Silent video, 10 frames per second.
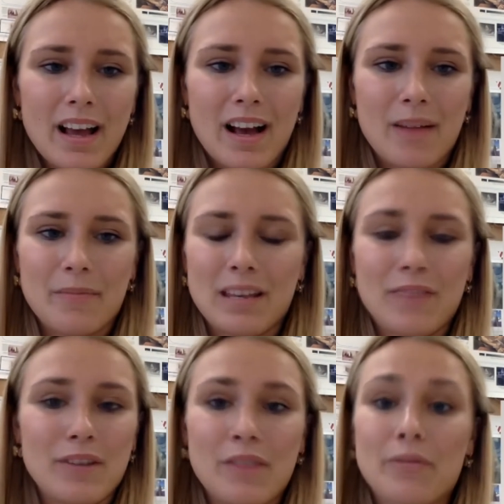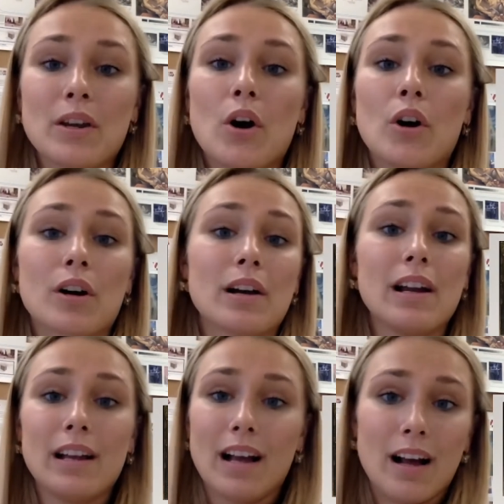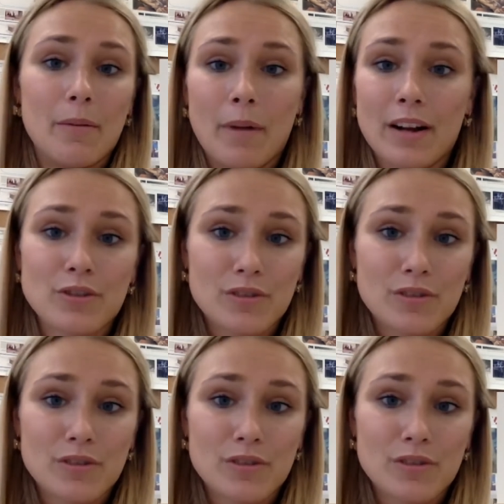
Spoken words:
even if we are hundreds